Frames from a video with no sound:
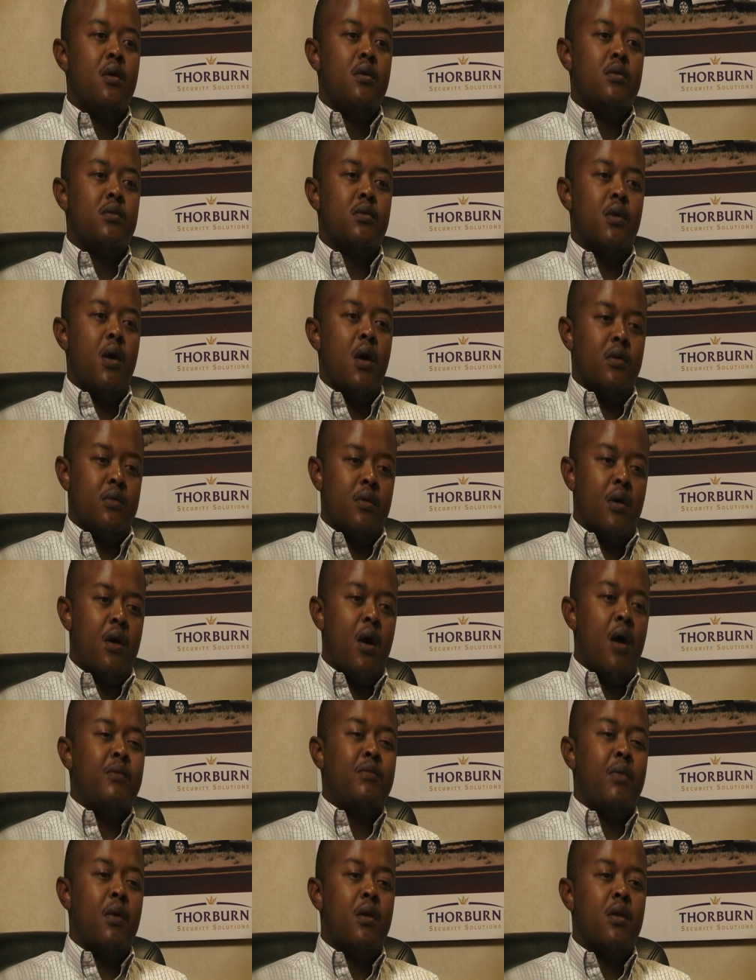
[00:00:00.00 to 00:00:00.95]
So as a
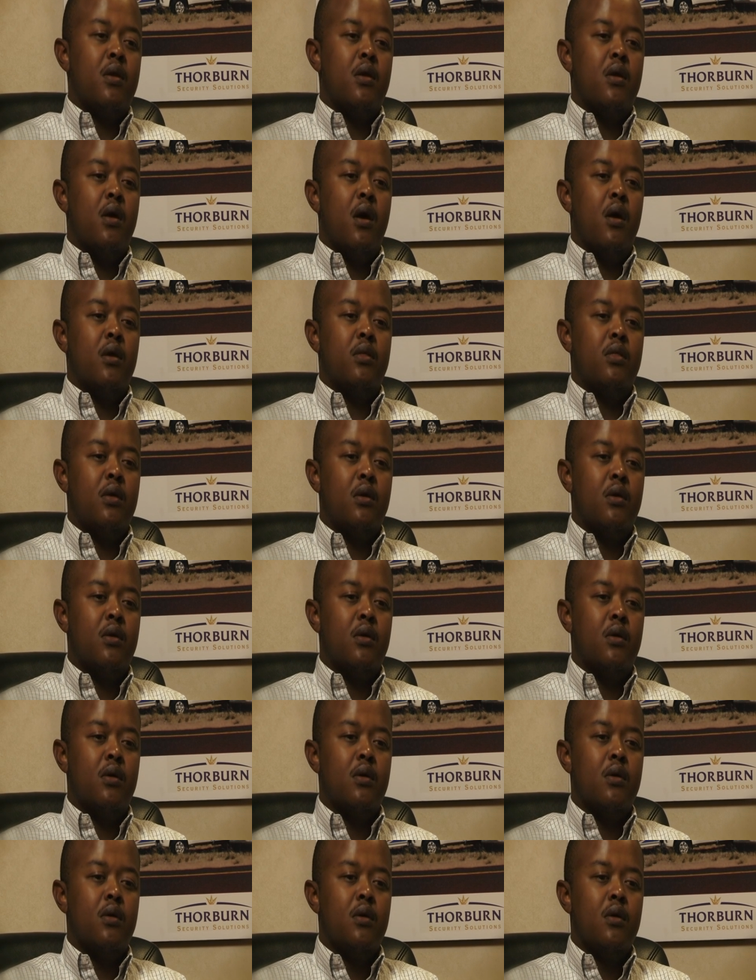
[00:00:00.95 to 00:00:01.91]
company, I
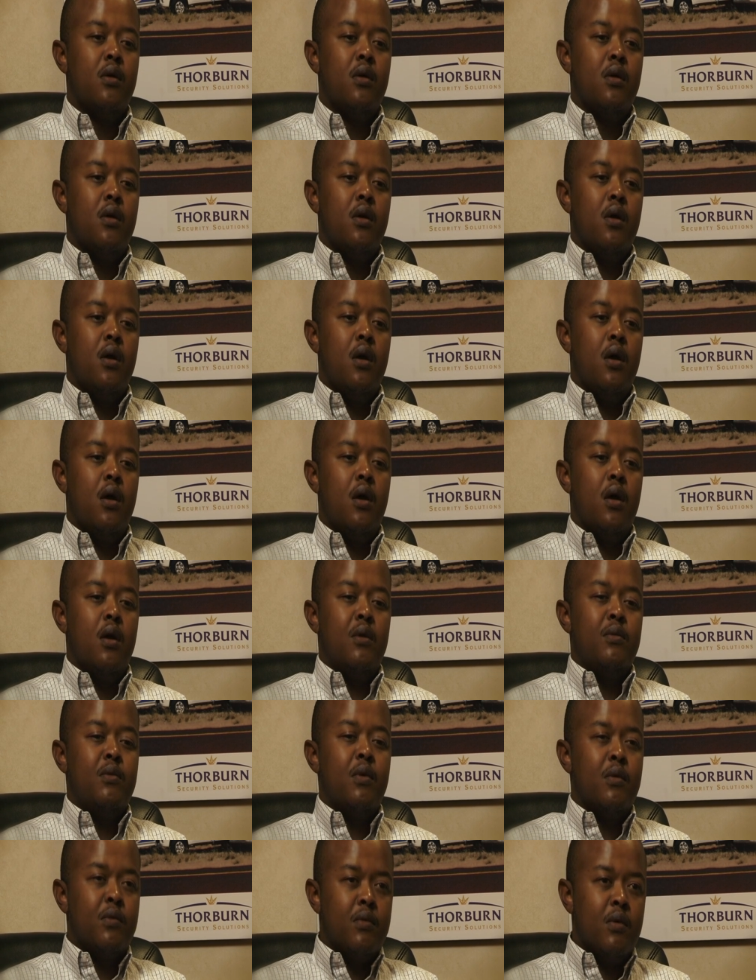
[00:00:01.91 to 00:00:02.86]
think uh,
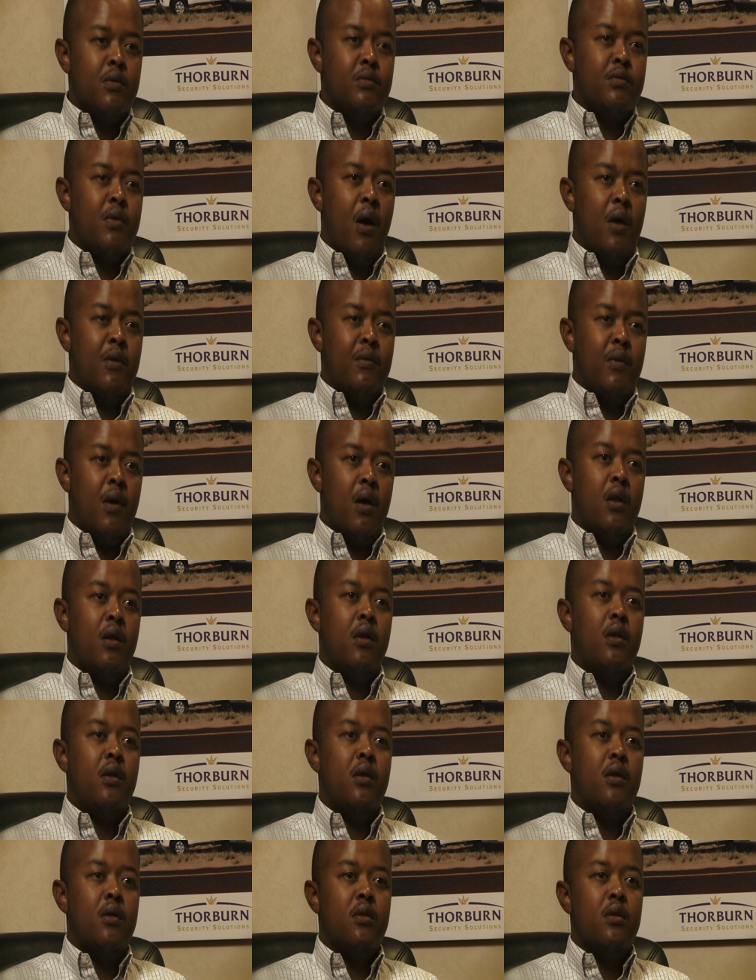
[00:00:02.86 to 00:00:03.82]
we, we've done well
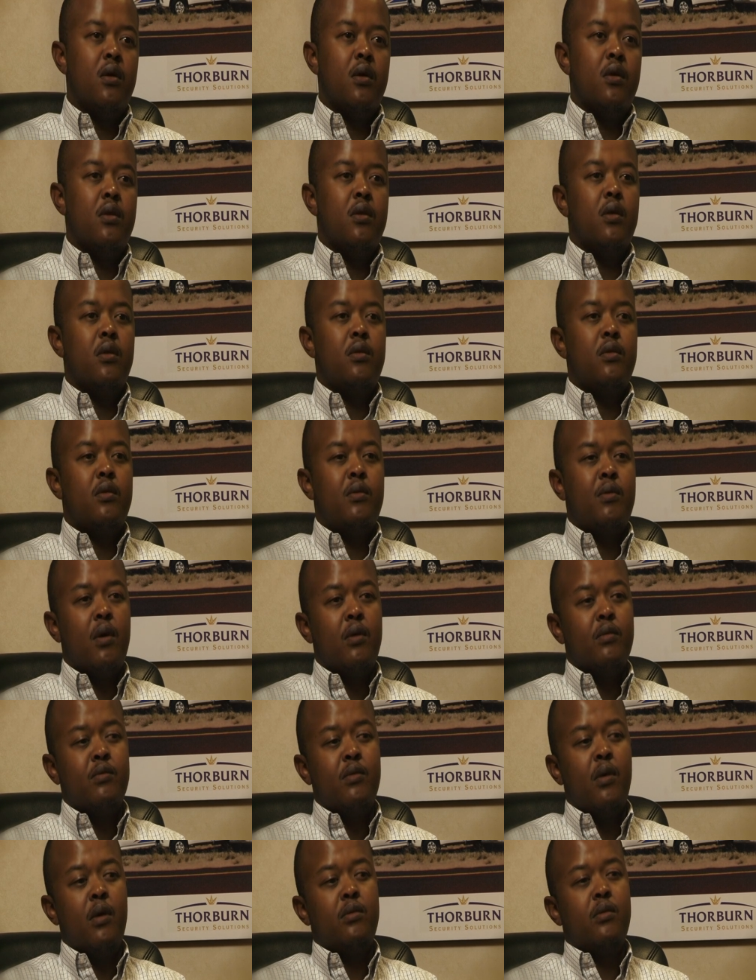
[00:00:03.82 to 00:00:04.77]
in the, in the
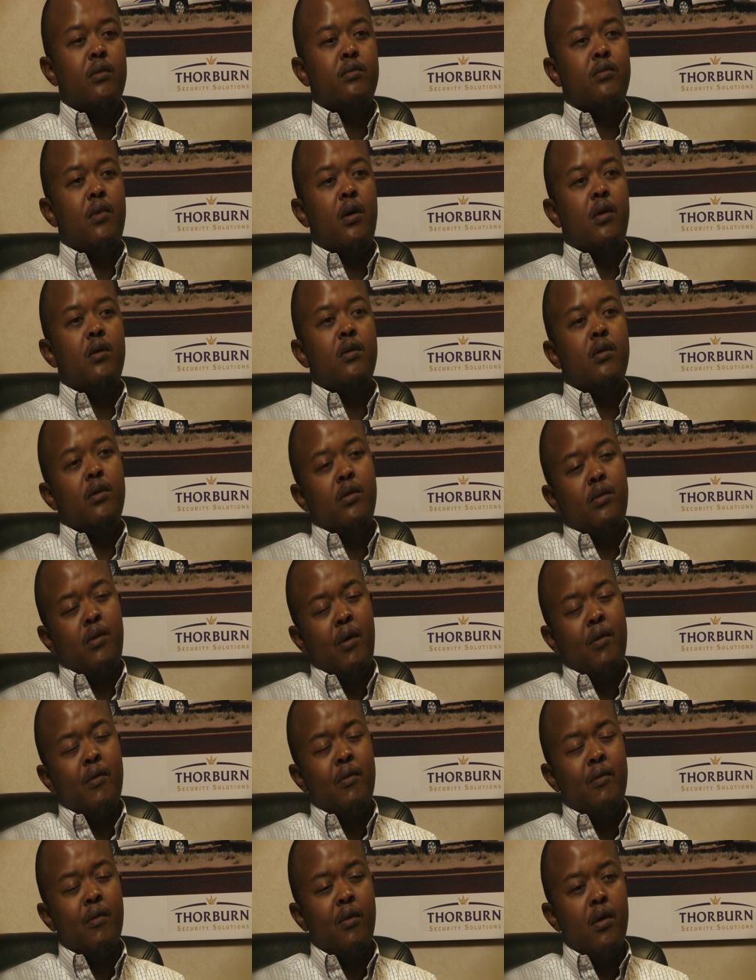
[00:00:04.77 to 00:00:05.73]
12 years of our, in the
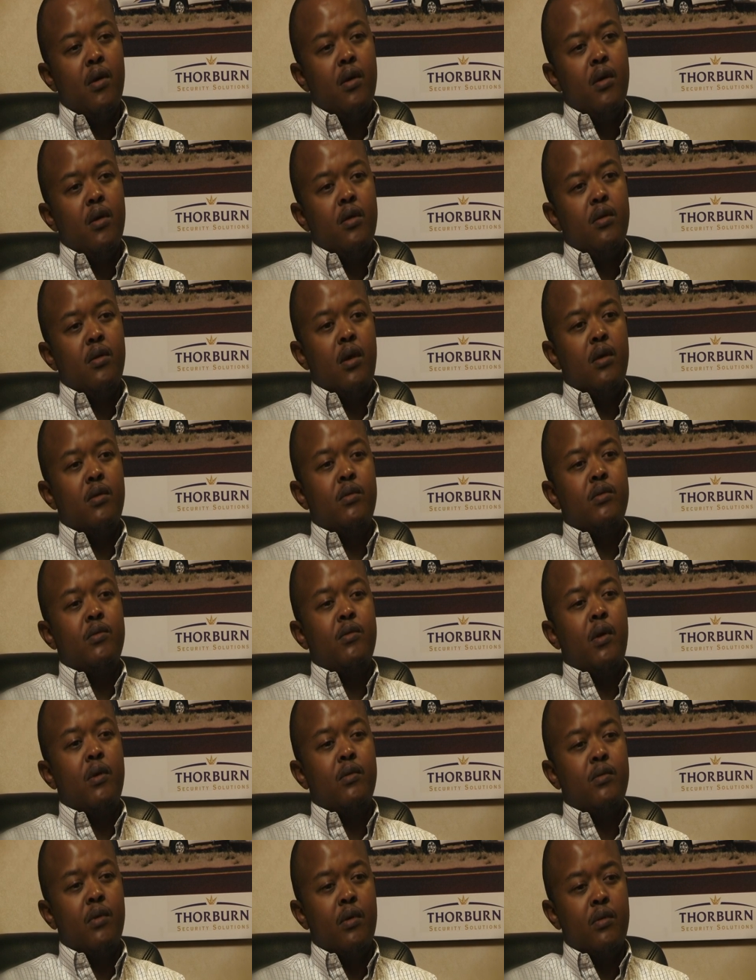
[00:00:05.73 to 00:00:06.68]
10, 10 to
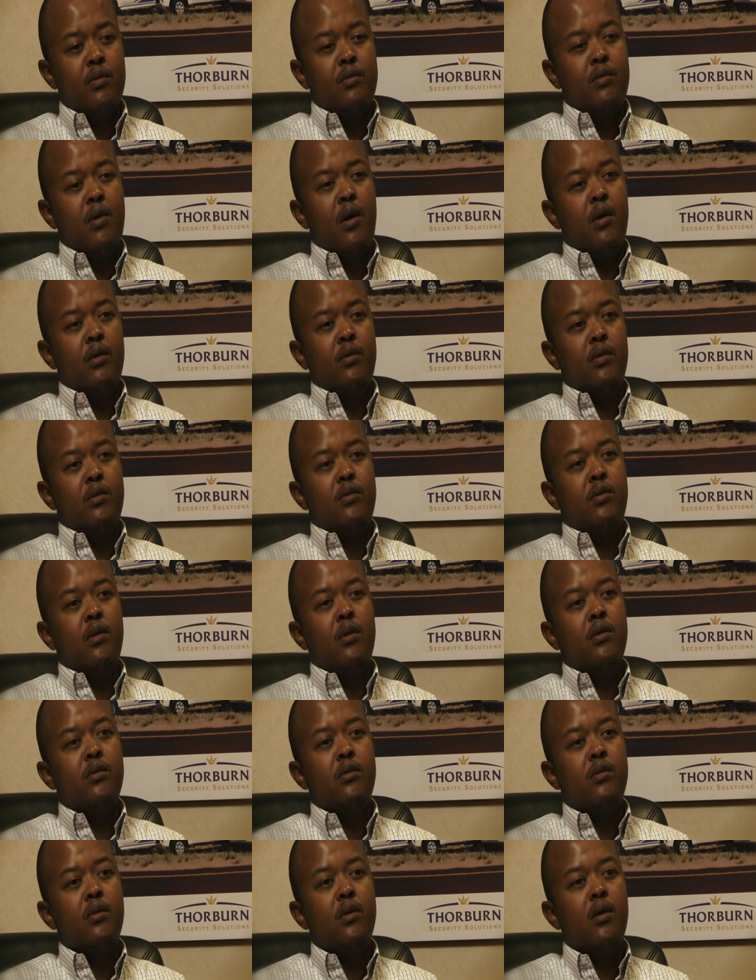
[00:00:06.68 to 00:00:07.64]
12 years of our
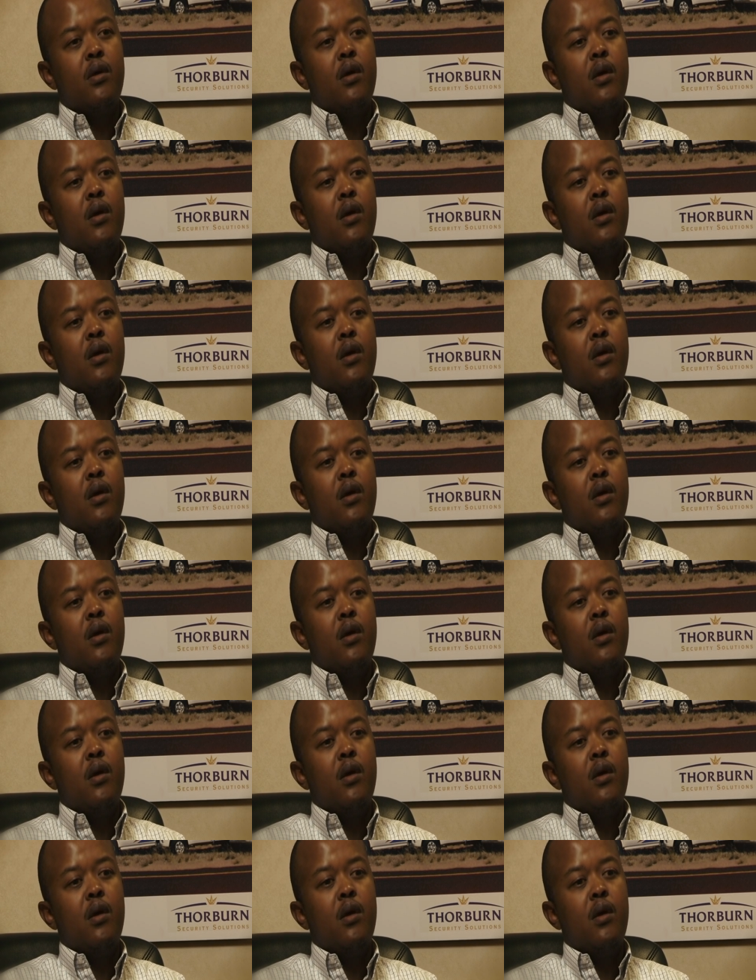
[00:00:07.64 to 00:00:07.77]
existence.